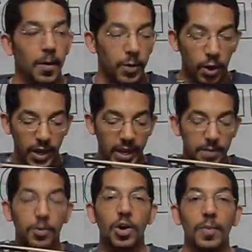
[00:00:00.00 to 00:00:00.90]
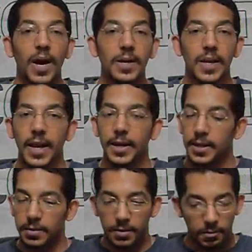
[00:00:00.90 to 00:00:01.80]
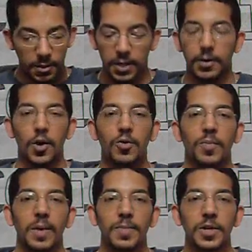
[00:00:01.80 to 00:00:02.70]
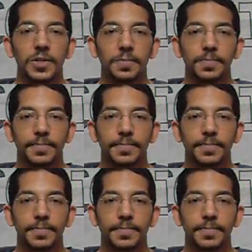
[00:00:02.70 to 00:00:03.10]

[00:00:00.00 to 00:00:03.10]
we'll go ahead and put them on and get going with my build.